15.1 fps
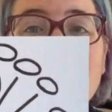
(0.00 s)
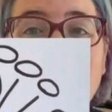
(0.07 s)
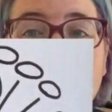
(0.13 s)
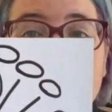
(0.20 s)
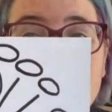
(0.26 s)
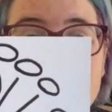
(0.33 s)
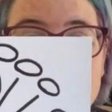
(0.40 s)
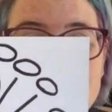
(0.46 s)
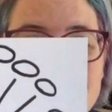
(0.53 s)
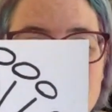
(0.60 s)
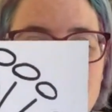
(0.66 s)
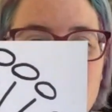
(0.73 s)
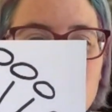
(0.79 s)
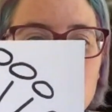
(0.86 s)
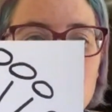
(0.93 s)
kids.
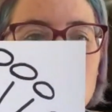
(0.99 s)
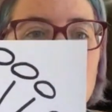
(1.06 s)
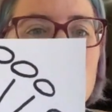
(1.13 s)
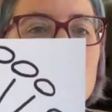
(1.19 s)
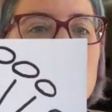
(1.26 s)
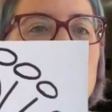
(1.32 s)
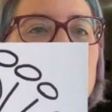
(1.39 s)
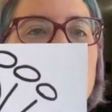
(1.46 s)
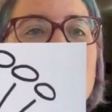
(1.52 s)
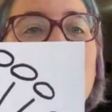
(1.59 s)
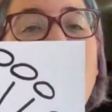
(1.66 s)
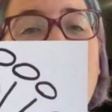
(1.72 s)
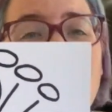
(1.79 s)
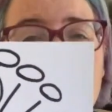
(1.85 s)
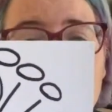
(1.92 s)
And you're starting to be
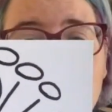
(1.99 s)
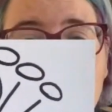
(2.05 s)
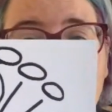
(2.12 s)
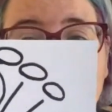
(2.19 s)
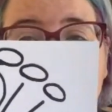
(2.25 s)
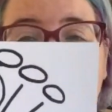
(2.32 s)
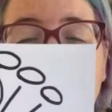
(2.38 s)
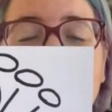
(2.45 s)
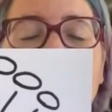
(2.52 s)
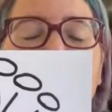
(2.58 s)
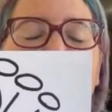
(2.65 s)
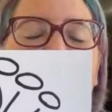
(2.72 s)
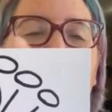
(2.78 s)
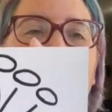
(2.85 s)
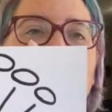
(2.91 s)
angry
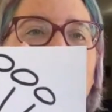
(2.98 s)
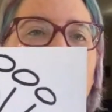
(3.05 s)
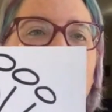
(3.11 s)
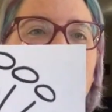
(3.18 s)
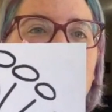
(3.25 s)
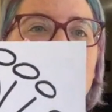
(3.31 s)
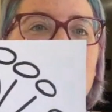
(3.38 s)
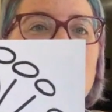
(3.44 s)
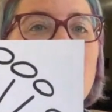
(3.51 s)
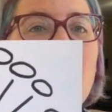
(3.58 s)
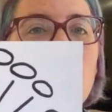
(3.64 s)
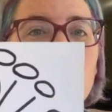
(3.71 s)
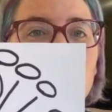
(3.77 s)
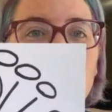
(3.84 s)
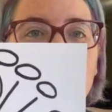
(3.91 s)
and
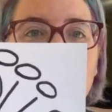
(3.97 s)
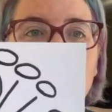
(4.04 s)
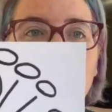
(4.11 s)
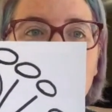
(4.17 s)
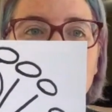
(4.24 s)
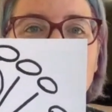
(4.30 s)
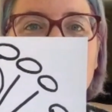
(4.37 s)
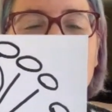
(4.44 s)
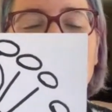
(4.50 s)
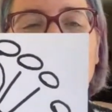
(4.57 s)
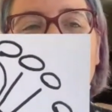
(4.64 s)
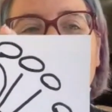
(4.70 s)
yell more often, be